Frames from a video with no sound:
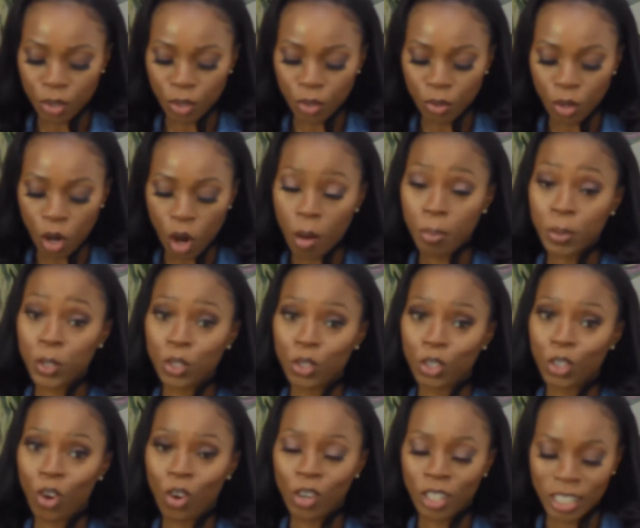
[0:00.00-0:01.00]
option
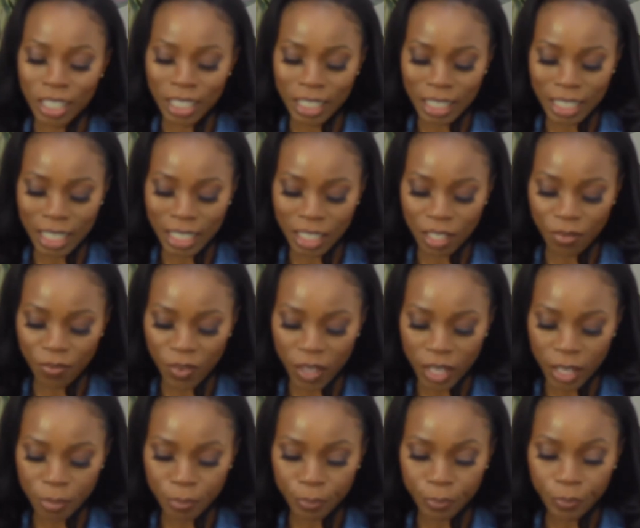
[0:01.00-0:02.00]
under intensify.
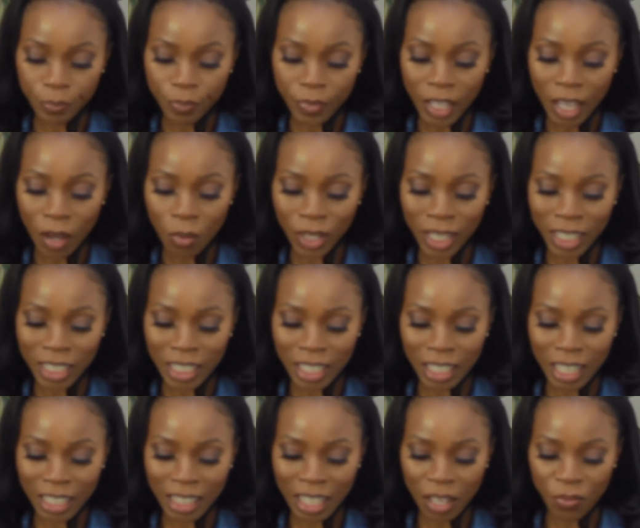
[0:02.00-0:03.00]
And when I
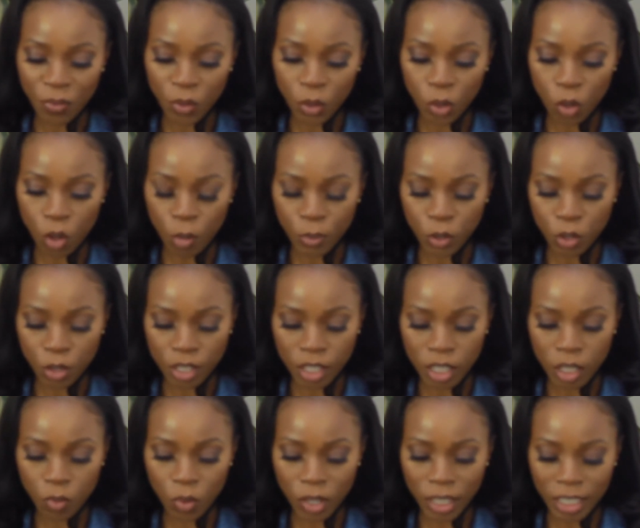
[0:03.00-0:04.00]
select that fourth option, see
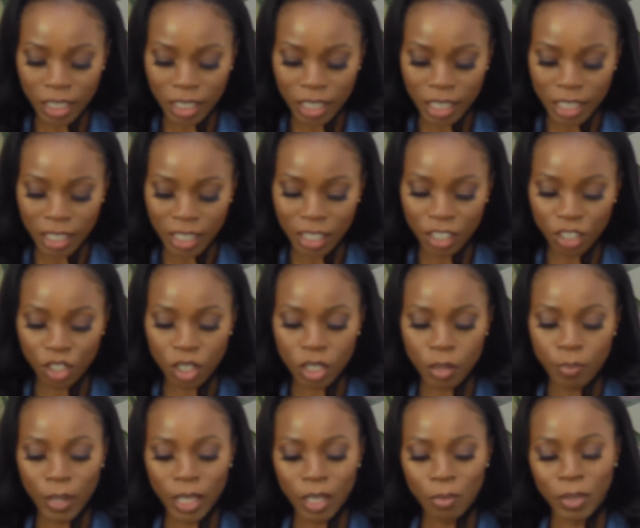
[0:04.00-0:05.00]
what it did. It just
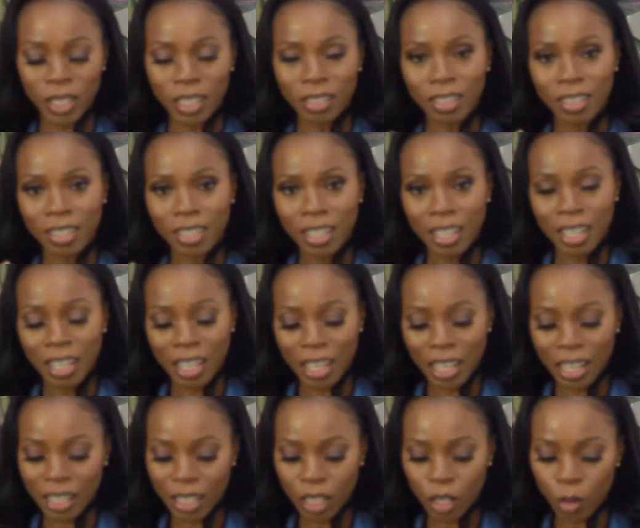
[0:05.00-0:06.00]
made me
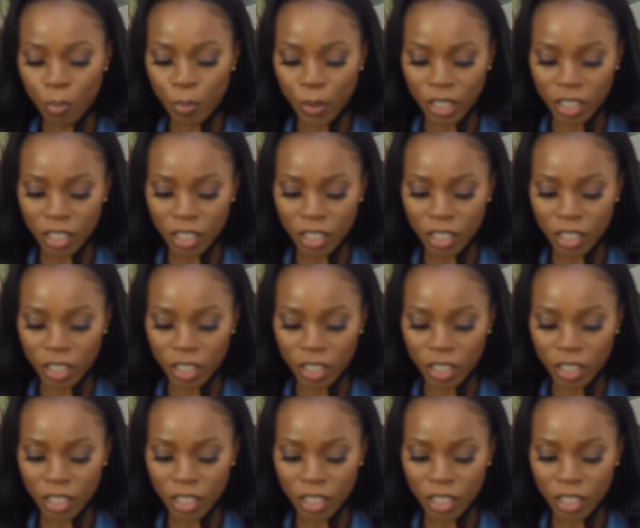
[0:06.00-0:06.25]
a little bit